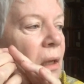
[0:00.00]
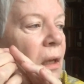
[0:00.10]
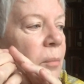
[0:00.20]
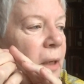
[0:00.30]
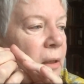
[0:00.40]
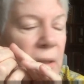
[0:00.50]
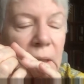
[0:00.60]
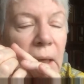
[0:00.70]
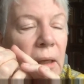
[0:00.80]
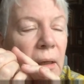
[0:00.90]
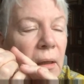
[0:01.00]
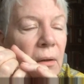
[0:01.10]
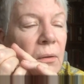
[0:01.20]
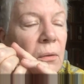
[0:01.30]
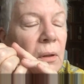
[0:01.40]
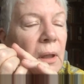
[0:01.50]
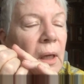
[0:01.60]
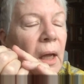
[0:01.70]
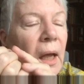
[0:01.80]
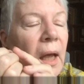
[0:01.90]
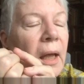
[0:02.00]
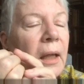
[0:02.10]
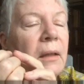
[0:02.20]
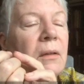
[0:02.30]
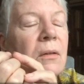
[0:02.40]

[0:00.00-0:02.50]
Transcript: about a decade ago. And